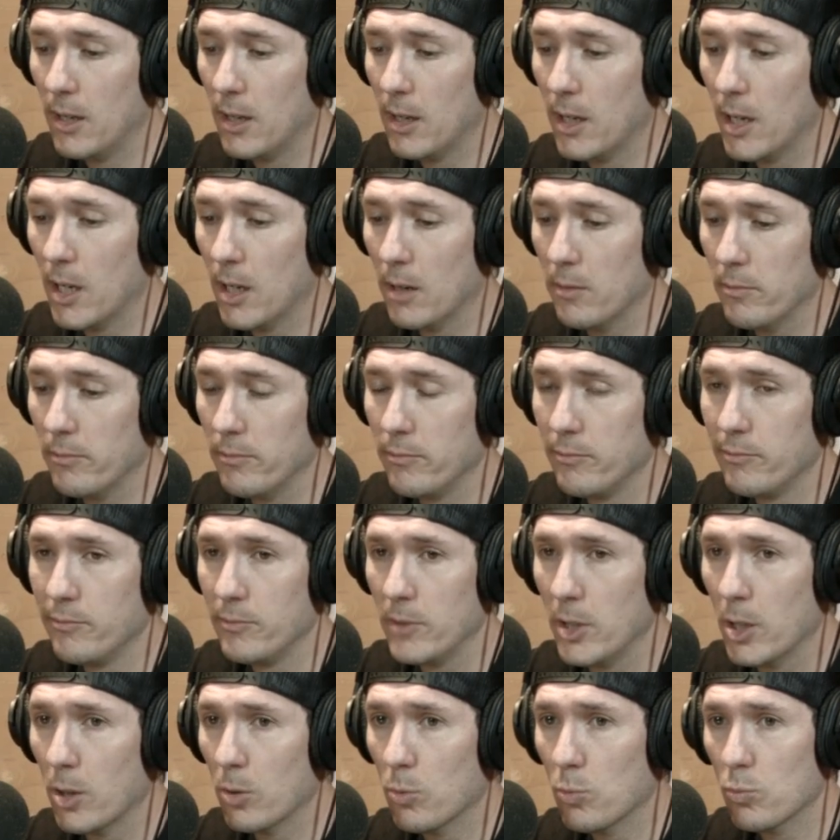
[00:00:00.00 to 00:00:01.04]
There
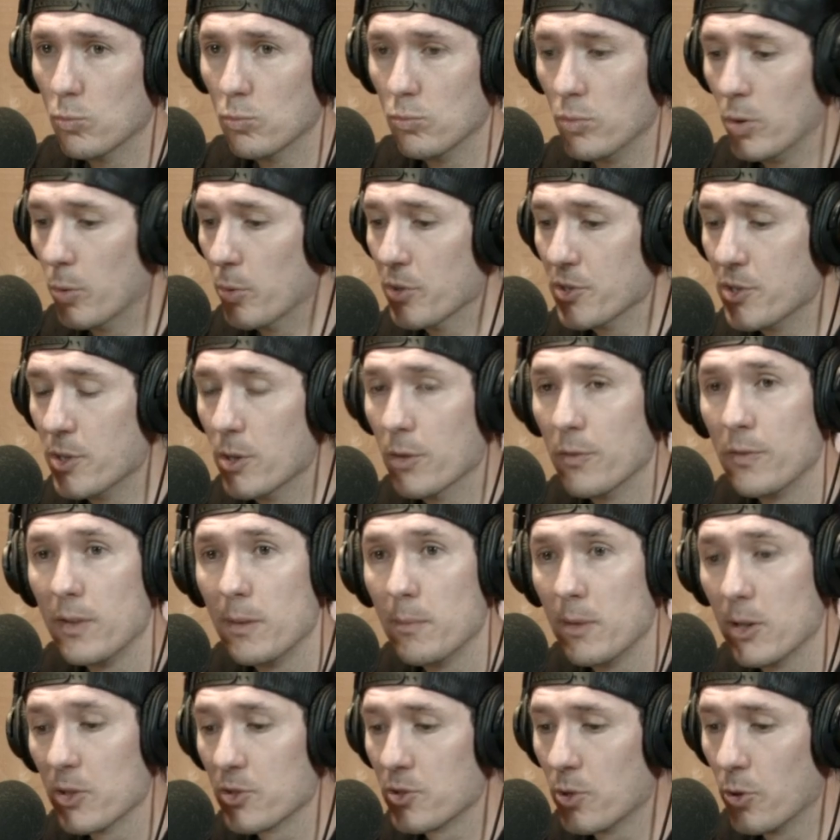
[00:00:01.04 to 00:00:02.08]
was no
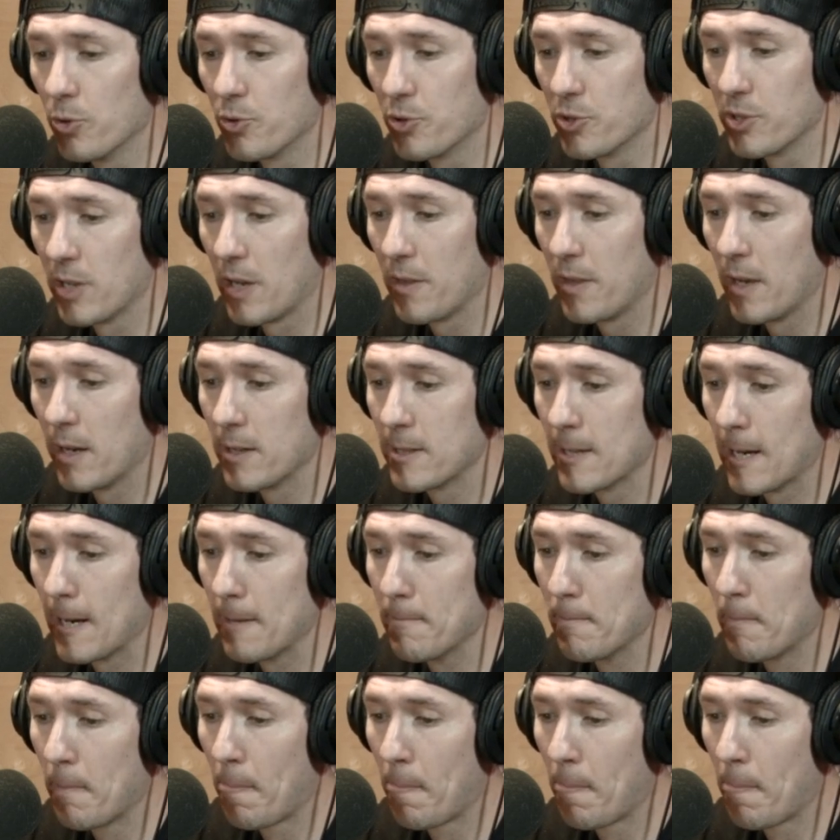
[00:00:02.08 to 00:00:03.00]
female soldiers at that time.